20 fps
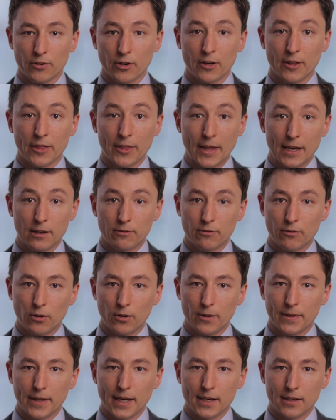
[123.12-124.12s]
very
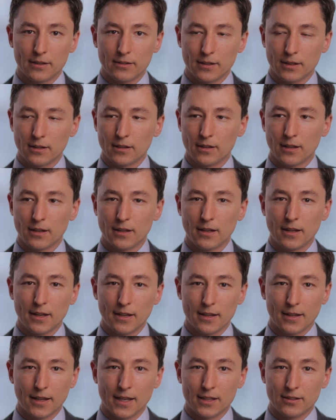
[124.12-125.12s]
thankful, and that is
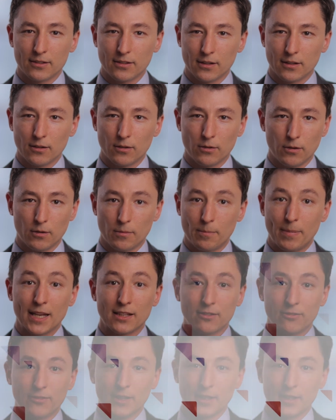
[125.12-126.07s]
the best